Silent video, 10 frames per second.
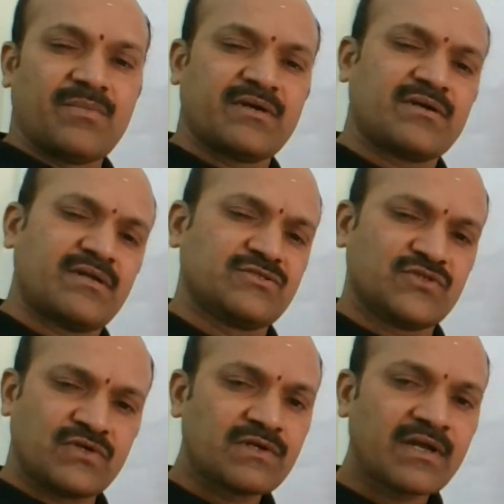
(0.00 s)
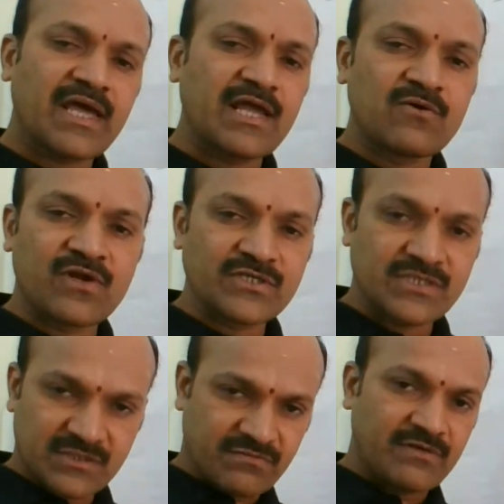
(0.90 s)
But in general
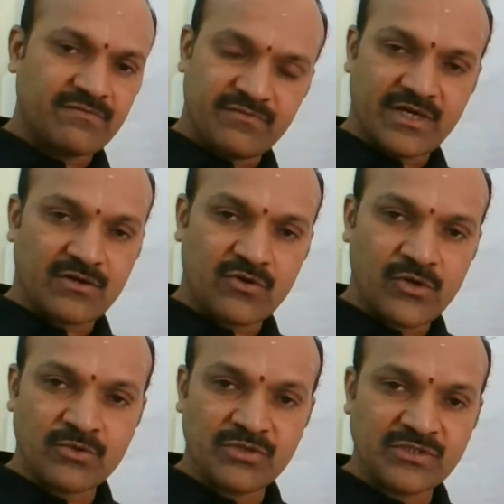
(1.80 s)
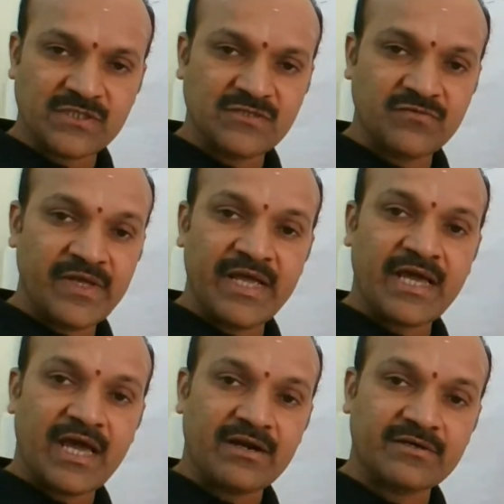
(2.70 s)
calculations, when we are going to discuss VI
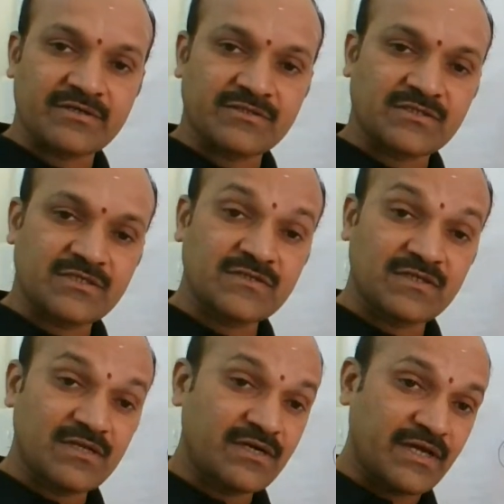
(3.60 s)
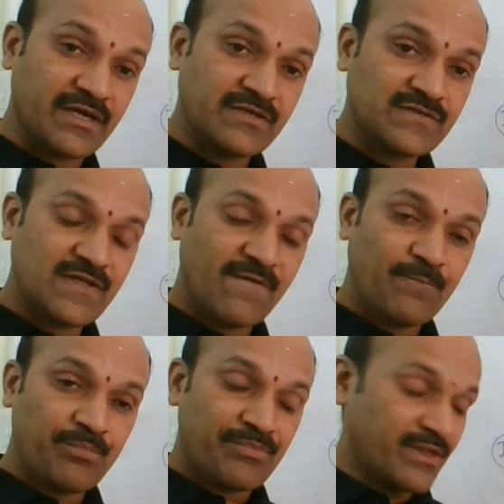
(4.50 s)
characteristics, in that case,
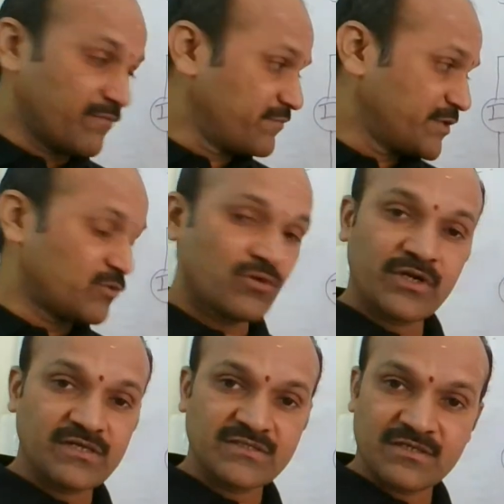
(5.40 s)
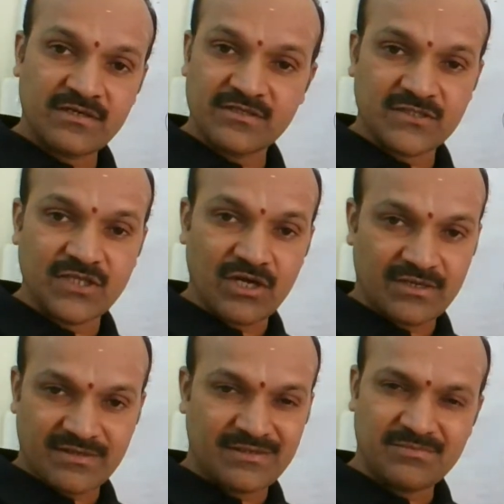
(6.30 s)
we don't consider this dark
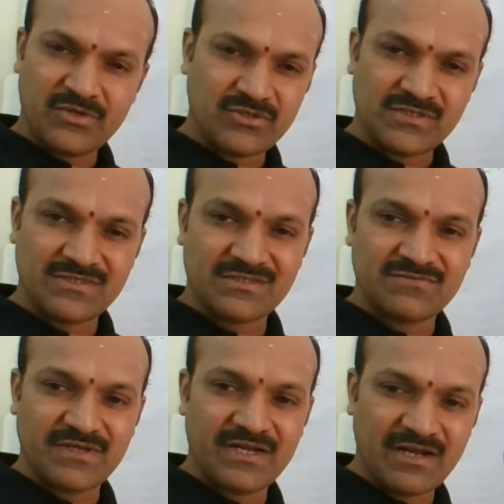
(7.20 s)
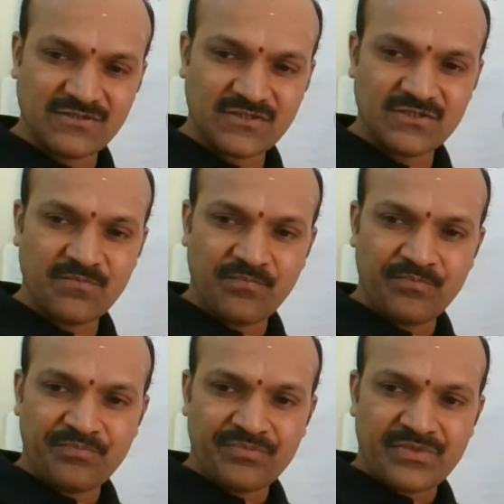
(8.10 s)
current because it is very less.
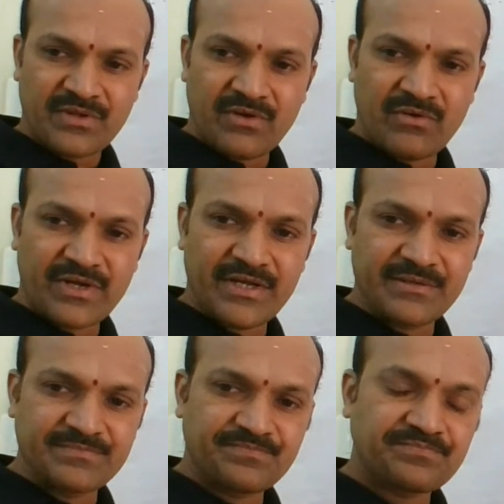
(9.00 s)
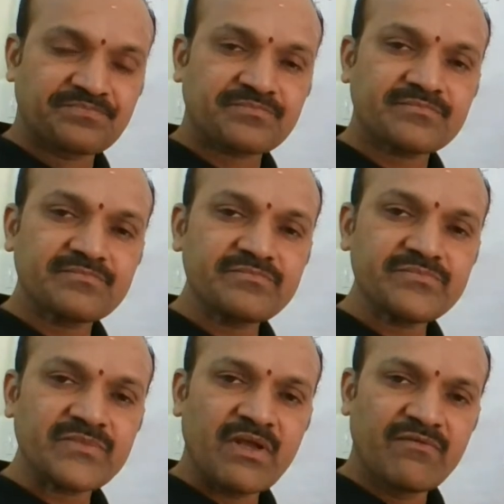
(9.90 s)
Okay,
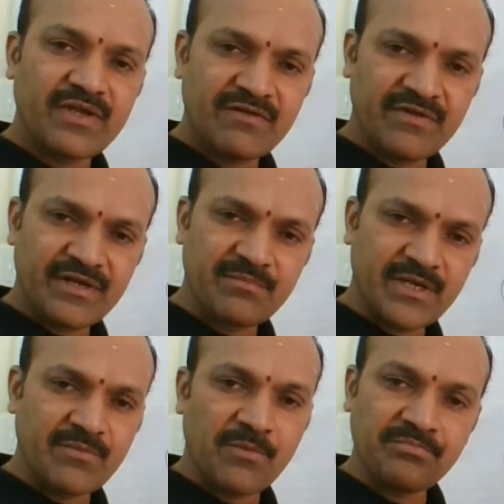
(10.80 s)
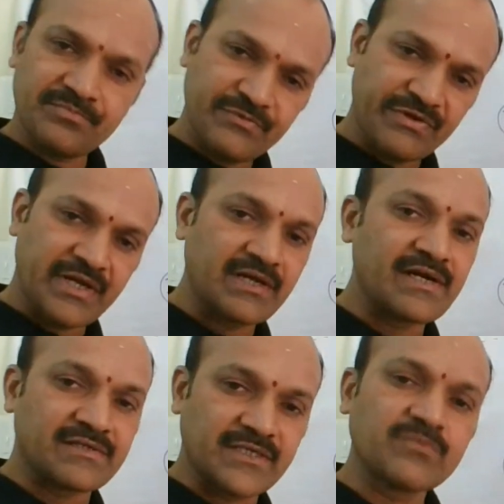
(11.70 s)
very, very minimum. We neglect it.